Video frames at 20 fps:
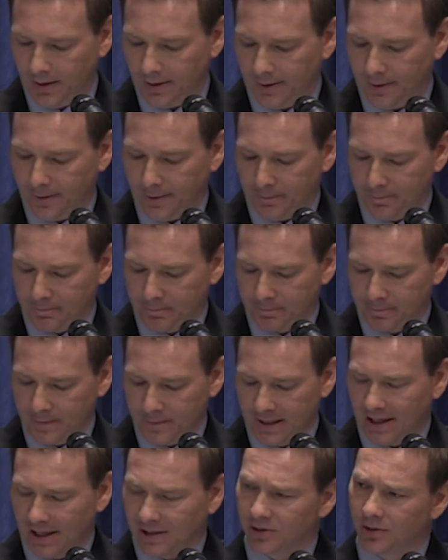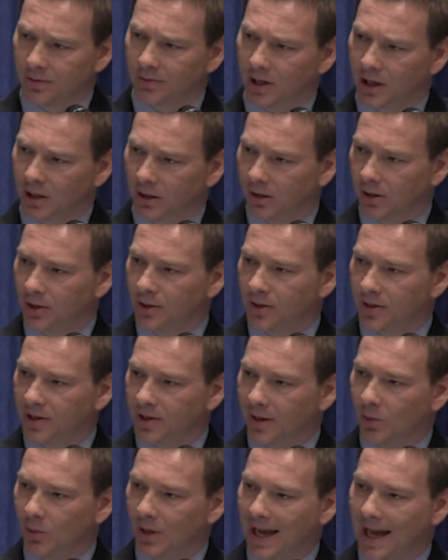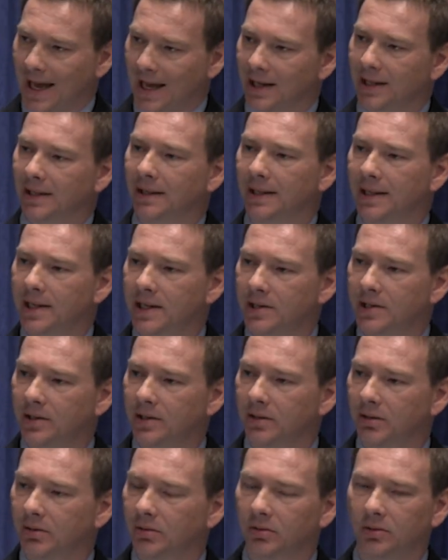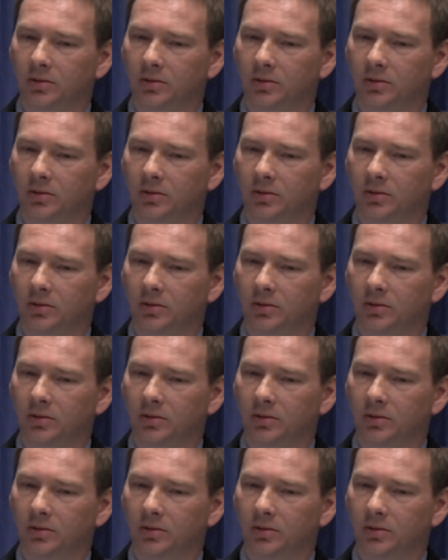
um, that concluded that we had at least